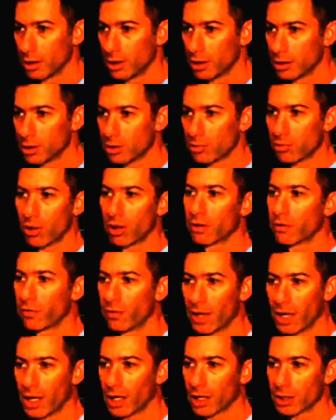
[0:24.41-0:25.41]
To run
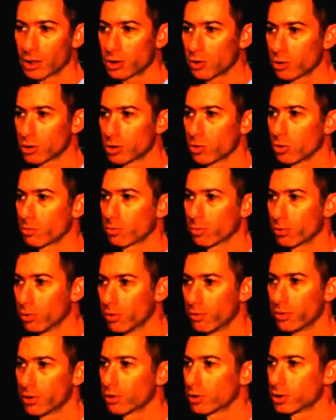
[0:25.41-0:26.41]
fast or to
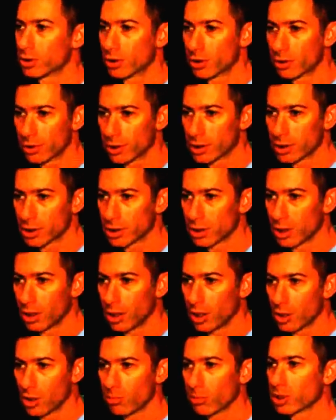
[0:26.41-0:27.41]
improve your endurance,
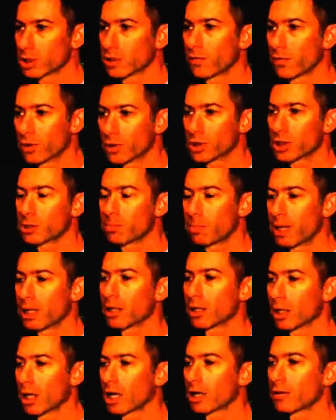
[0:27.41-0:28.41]
you must first
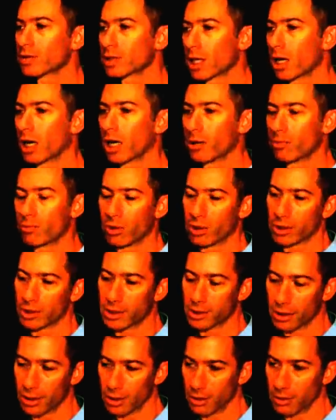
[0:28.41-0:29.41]
spend a lot of time running
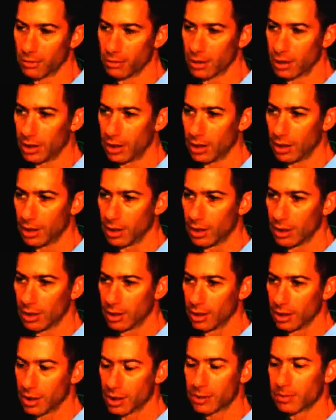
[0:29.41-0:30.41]
slow.
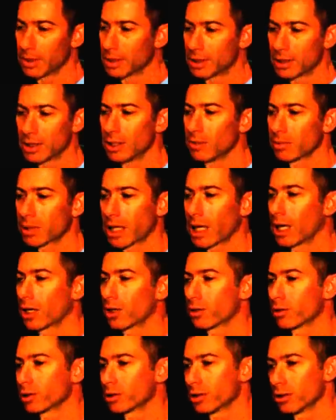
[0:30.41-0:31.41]
This may seem
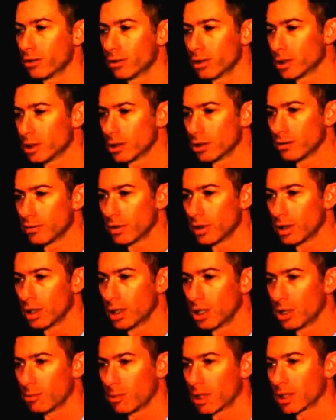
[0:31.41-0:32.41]
counterintuitive,
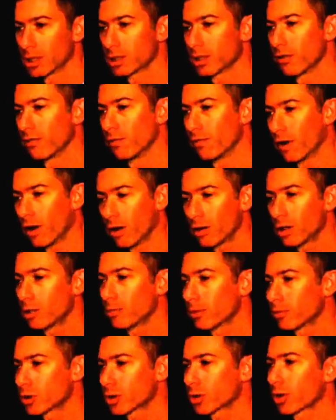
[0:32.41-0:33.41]
but it's the
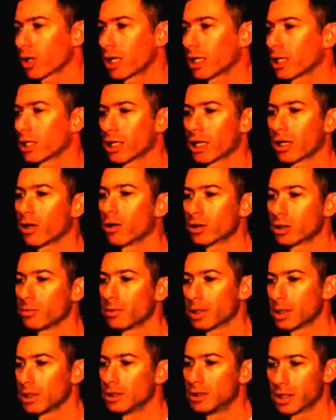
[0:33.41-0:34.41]
volume of training that
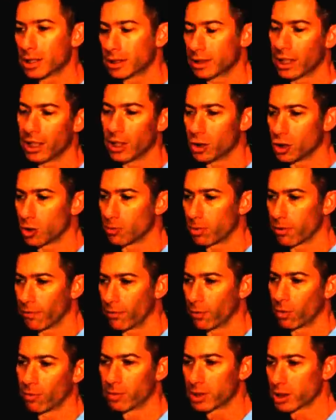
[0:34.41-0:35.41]
ultimately dictates your
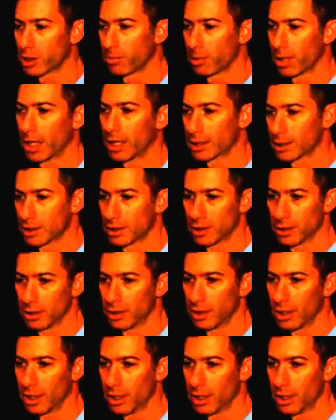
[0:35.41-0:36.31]
performance capacity.